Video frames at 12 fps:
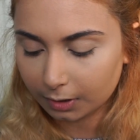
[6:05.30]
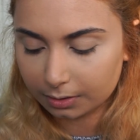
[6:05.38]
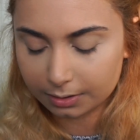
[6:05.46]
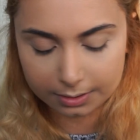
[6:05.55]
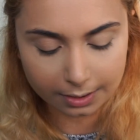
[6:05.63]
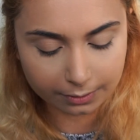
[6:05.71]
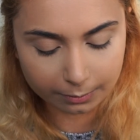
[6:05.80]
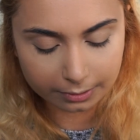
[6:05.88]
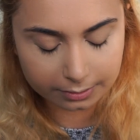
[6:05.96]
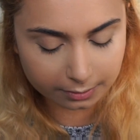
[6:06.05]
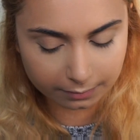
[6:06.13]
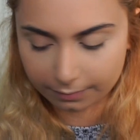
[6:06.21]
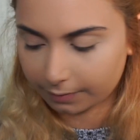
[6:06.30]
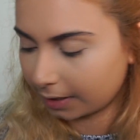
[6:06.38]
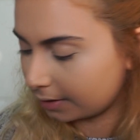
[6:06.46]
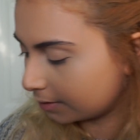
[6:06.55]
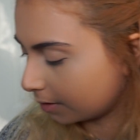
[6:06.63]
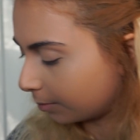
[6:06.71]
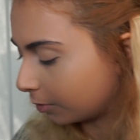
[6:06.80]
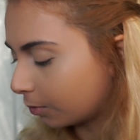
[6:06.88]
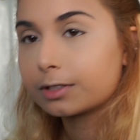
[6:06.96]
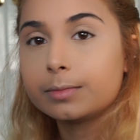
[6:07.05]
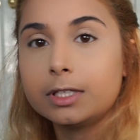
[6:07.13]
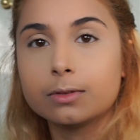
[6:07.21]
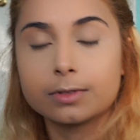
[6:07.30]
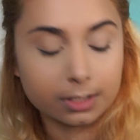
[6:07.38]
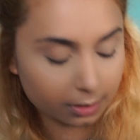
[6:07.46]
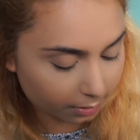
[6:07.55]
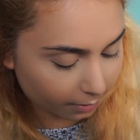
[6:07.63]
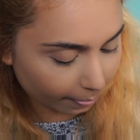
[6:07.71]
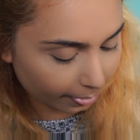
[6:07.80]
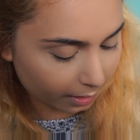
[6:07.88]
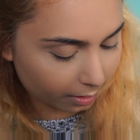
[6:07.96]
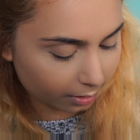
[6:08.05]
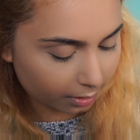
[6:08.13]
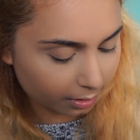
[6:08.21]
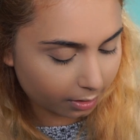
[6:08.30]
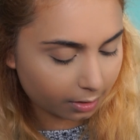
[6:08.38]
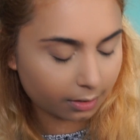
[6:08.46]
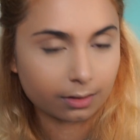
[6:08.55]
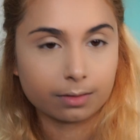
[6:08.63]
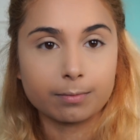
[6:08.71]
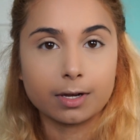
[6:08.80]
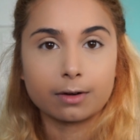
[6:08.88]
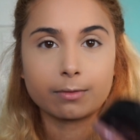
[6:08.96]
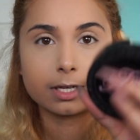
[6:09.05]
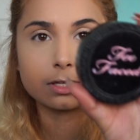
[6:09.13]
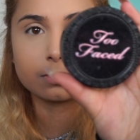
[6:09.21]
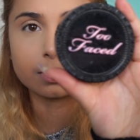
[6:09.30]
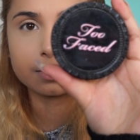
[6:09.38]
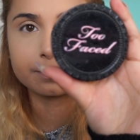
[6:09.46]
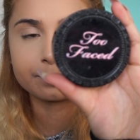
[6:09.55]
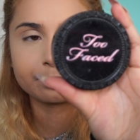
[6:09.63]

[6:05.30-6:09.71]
To set the rest of the face, I'm going to be using my regular